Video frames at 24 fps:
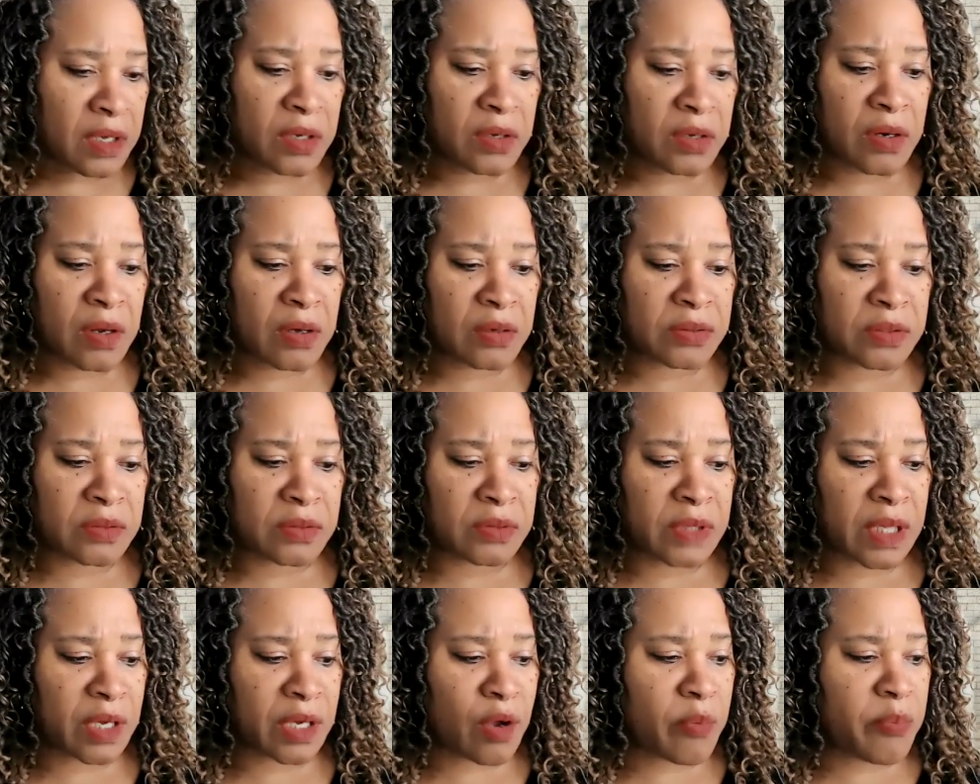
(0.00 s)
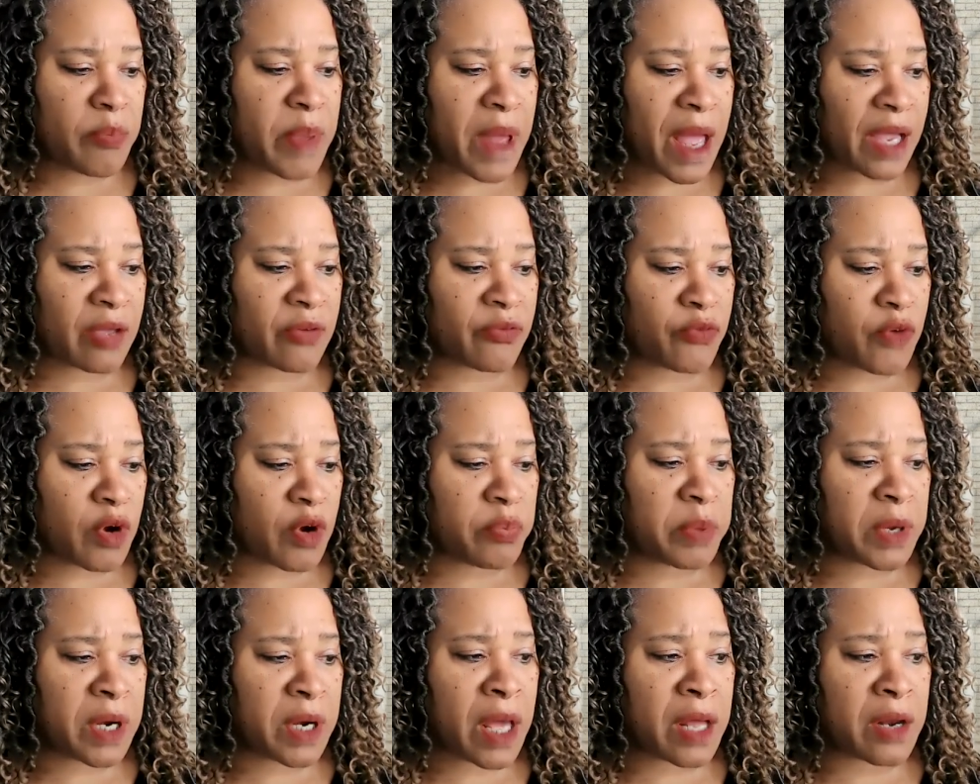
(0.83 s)
You know, so they go back and
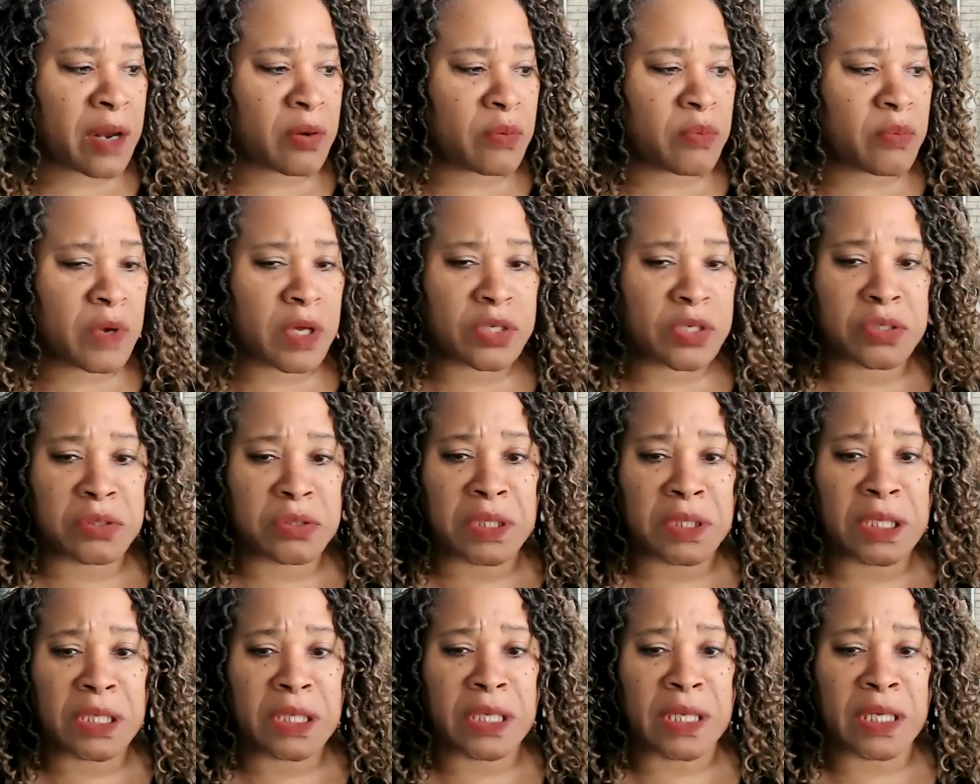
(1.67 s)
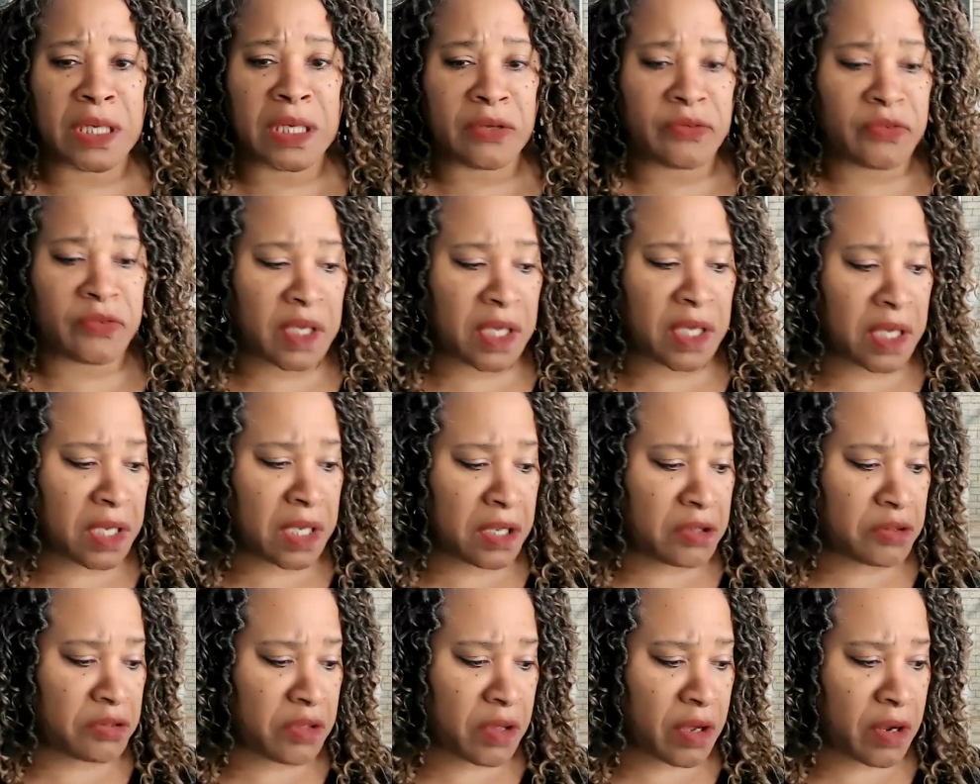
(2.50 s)
forth, but I don't want you to leave
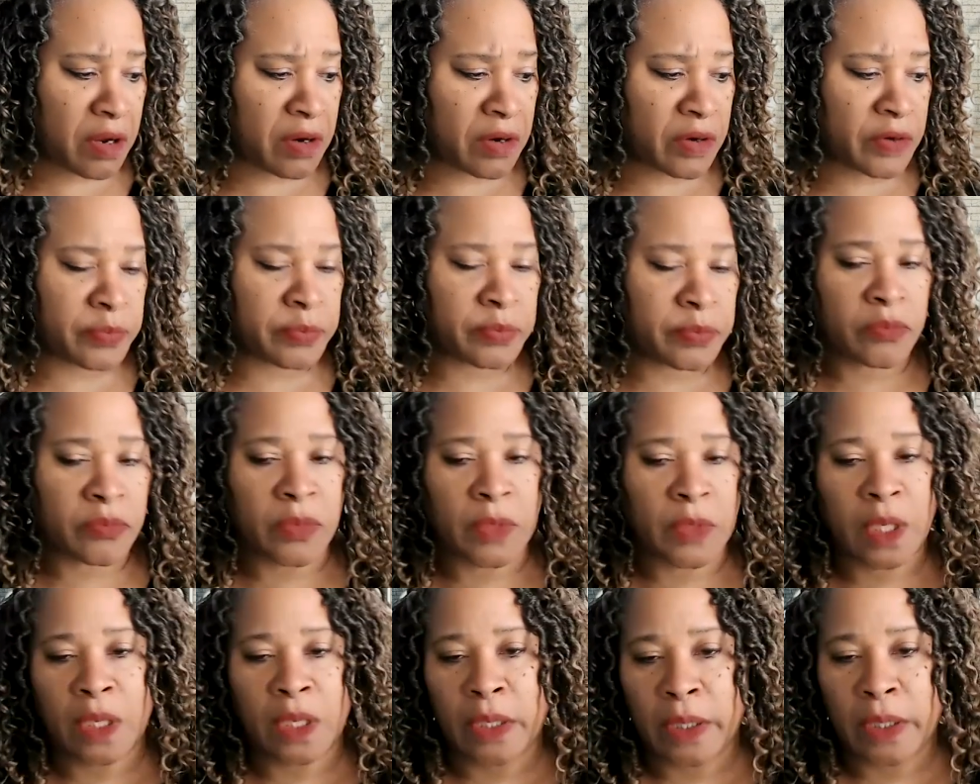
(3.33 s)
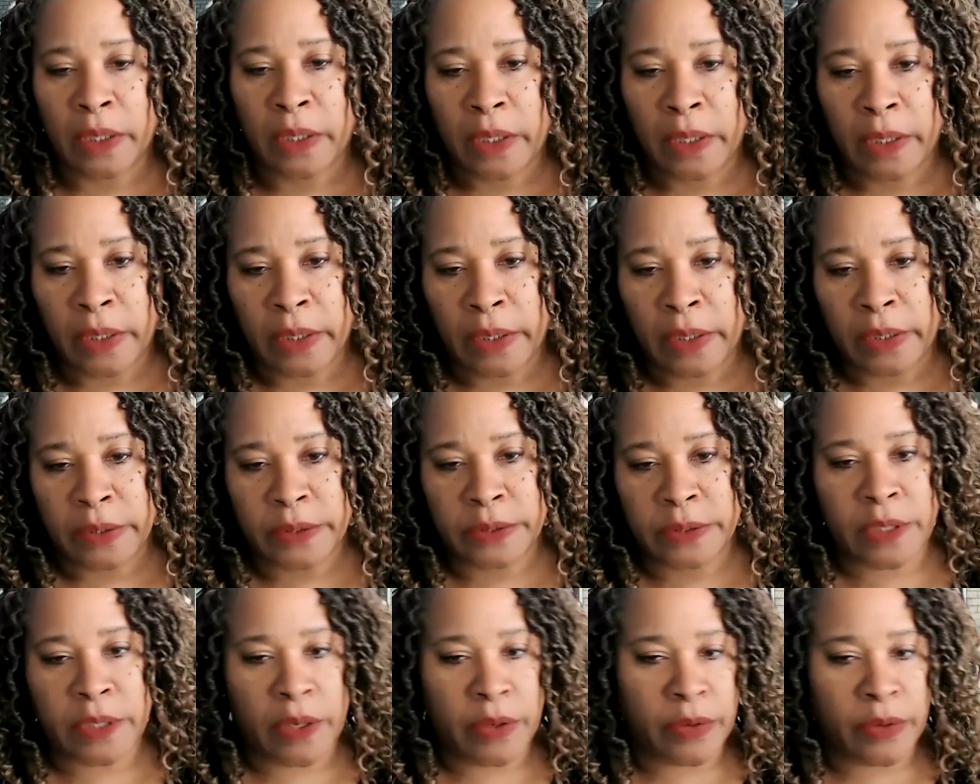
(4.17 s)
either.
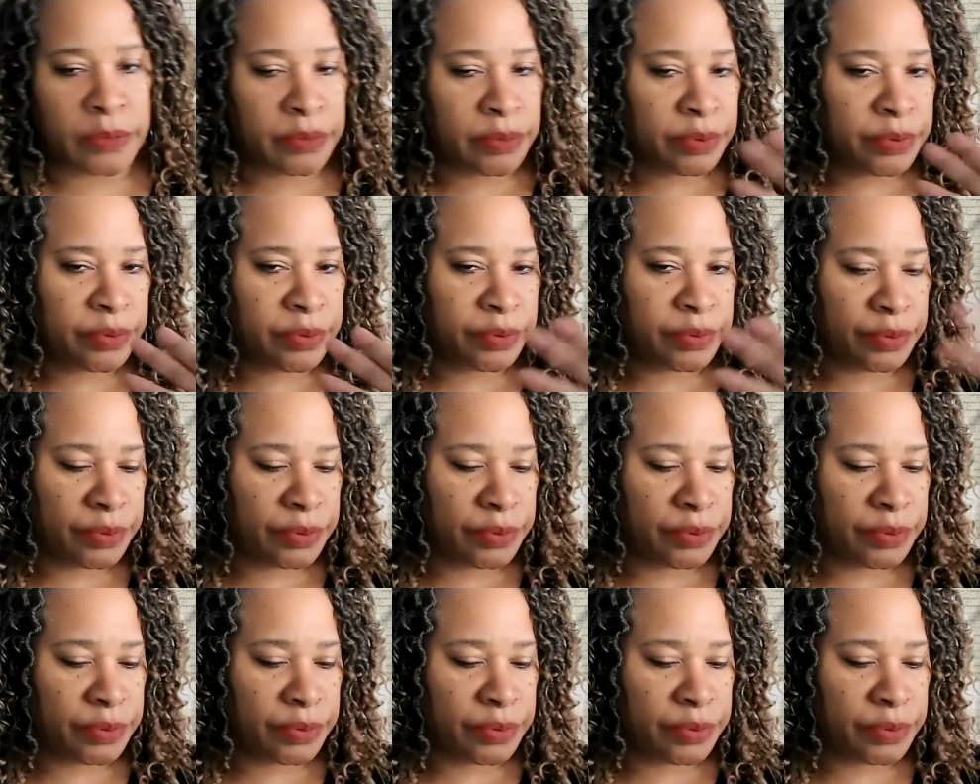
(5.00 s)
So